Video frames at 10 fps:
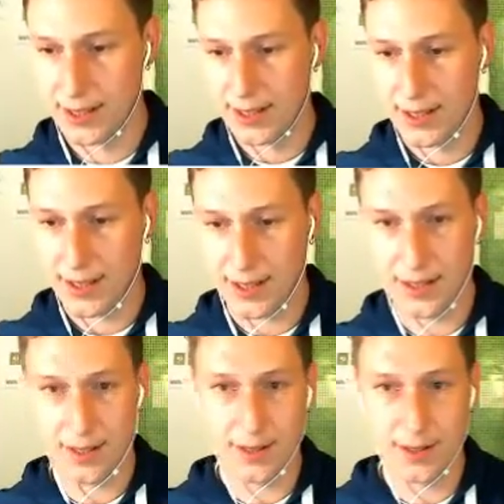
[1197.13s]

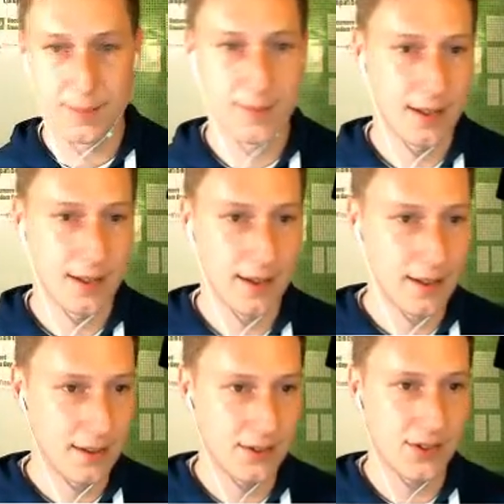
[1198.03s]
This
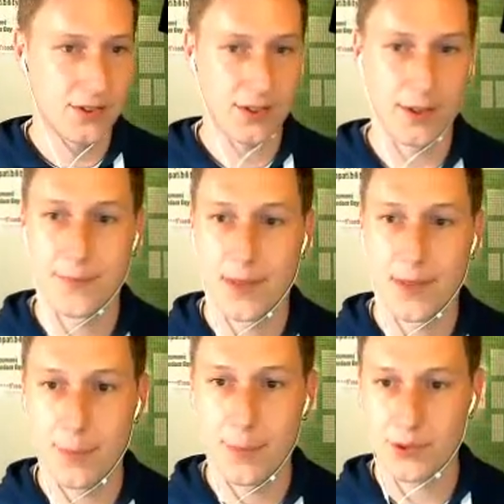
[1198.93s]
is a a
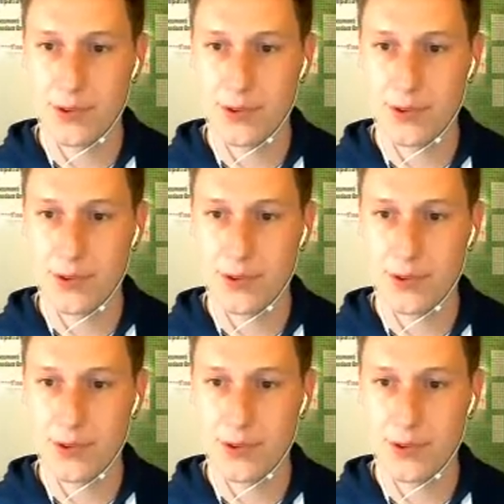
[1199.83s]
Bootstrap